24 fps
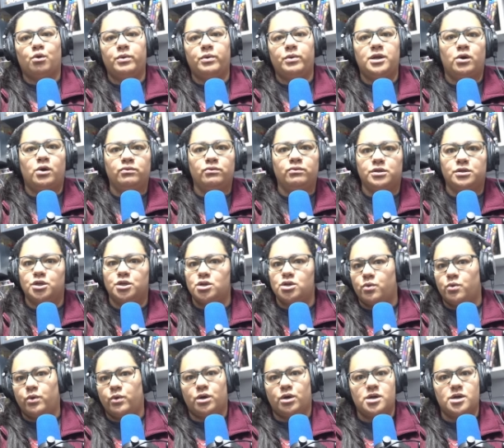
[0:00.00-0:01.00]
we know the
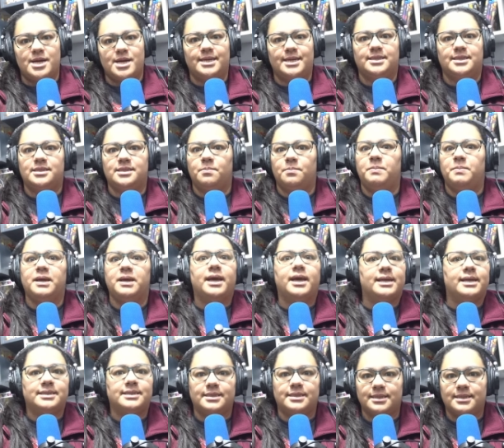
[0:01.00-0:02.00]
Joker is the
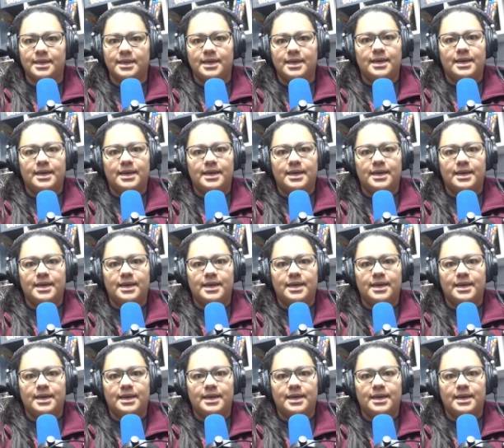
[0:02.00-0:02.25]
biggest,